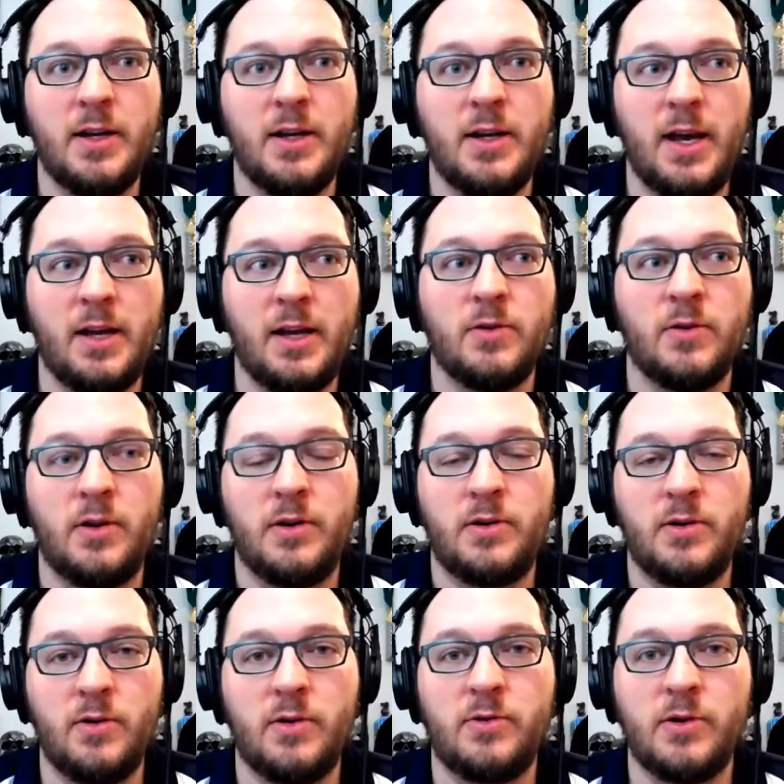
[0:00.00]
in order
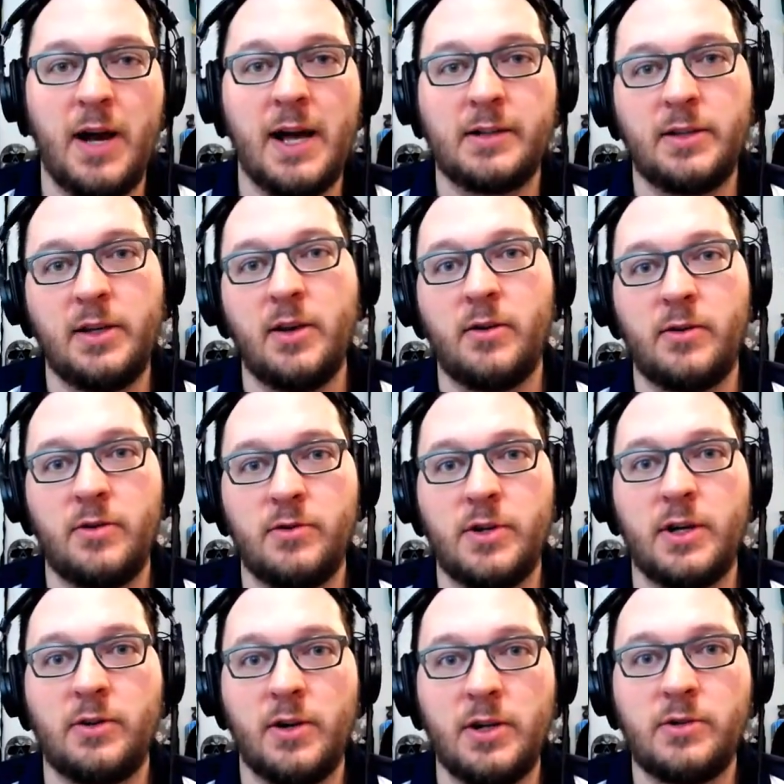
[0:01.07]
to attract a younger
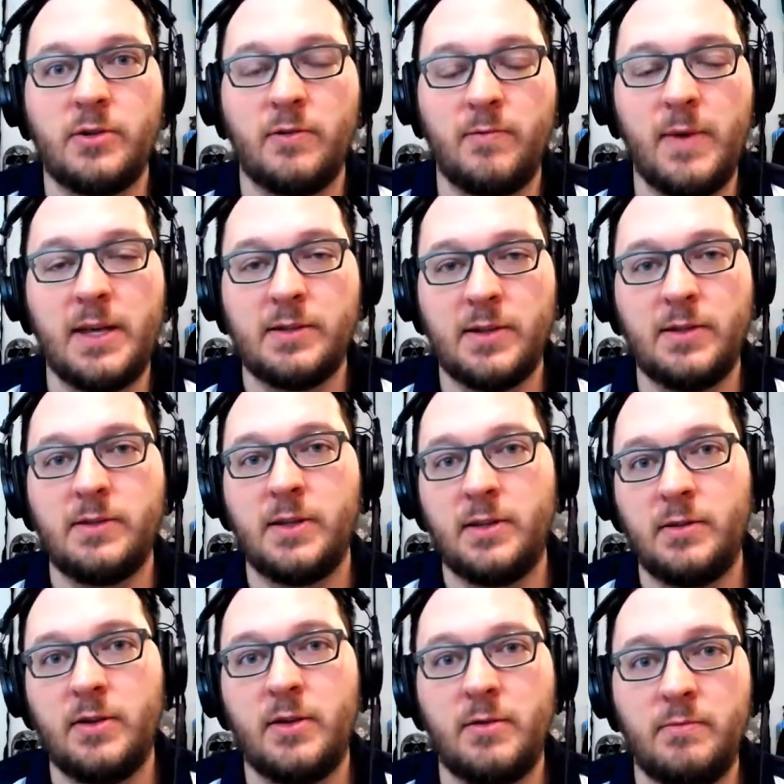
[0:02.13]
generation of Masons
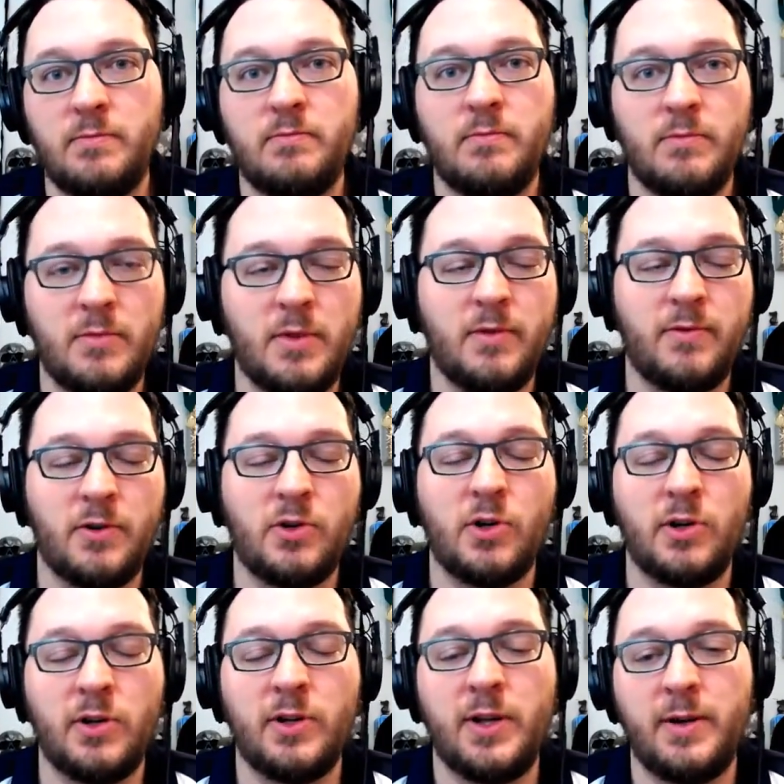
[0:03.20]
into the
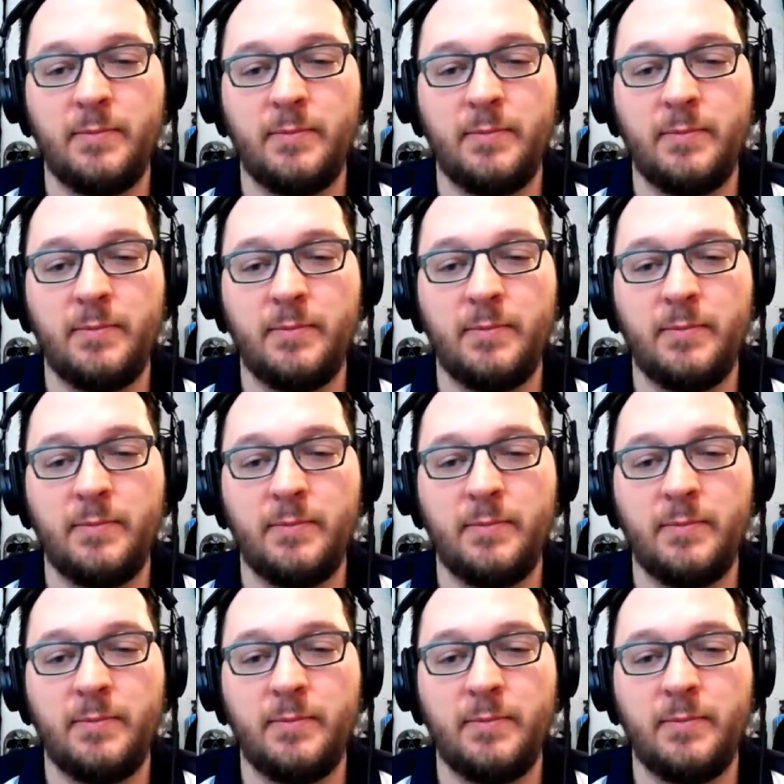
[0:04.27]
fraternity.